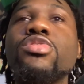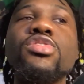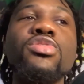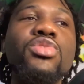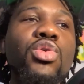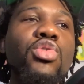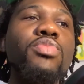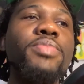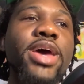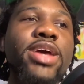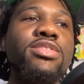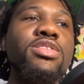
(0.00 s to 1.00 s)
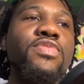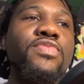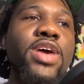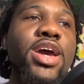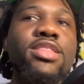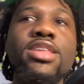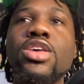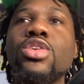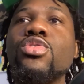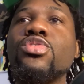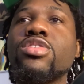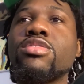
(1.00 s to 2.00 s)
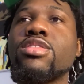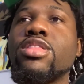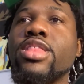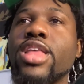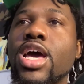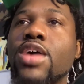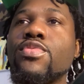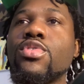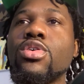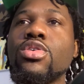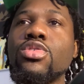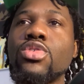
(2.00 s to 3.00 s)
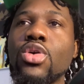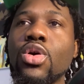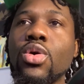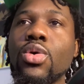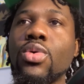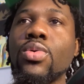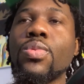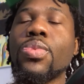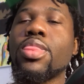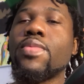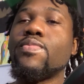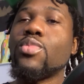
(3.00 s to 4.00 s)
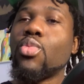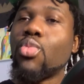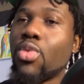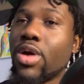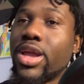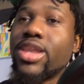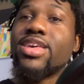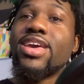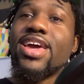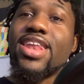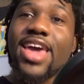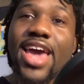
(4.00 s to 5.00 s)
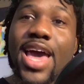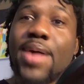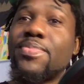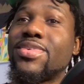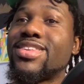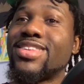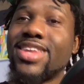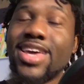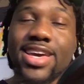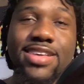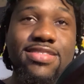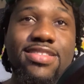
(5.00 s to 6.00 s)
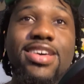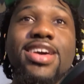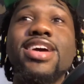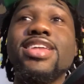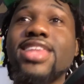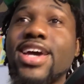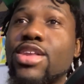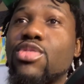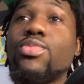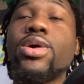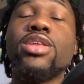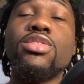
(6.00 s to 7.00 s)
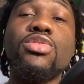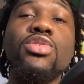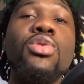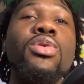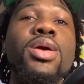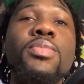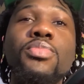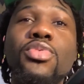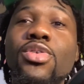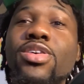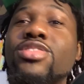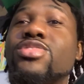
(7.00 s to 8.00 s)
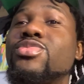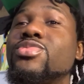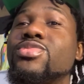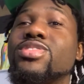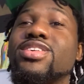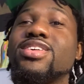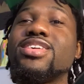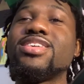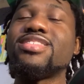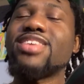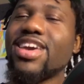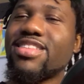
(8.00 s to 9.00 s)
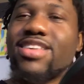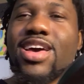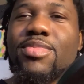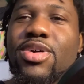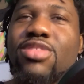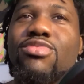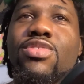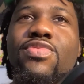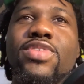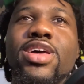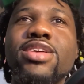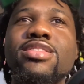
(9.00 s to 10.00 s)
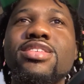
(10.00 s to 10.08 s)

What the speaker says: just goes back to the fact that you just never know what can happen next. That's why it's so important to take time out to reflect.